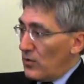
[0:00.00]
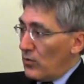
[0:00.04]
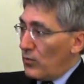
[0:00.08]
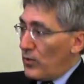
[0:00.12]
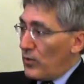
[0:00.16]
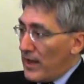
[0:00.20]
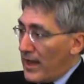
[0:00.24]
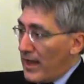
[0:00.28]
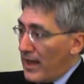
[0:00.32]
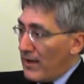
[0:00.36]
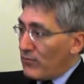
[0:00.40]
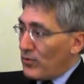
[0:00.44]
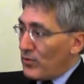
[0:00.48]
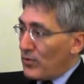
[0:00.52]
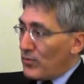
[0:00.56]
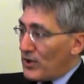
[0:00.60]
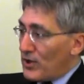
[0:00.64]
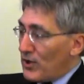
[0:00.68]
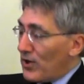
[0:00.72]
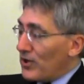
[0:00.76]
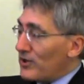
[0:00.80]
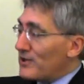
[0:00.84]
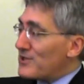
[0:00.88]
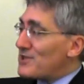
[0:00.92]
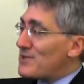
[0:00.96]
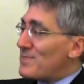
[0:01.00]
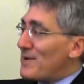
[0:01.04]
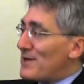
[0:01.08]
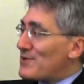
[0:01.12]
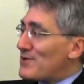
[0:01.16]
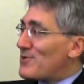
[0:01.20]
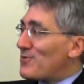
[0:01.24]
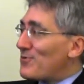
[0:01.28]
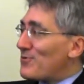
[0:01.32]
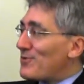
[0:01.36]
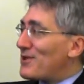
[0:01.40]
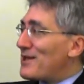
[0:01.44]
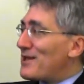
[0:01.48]
we have what we call a
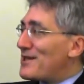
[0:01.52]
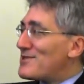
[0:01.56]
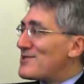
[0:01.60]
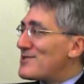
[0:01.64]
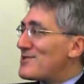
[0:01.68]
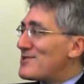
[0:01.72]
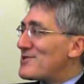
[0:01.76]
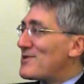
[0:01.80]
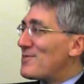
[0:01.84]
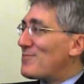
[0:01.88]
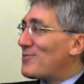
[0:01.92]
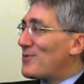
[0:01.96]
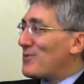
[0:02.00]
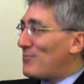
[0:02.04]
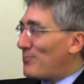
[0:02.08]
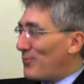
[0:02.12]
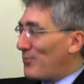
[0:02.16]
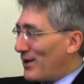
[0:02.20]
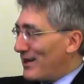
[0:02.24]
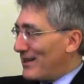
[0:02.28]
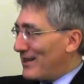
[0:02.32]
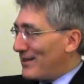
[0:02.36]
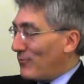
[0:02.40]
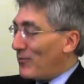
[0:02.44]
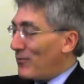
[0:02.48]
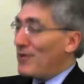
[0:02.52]
special relationship with Britain.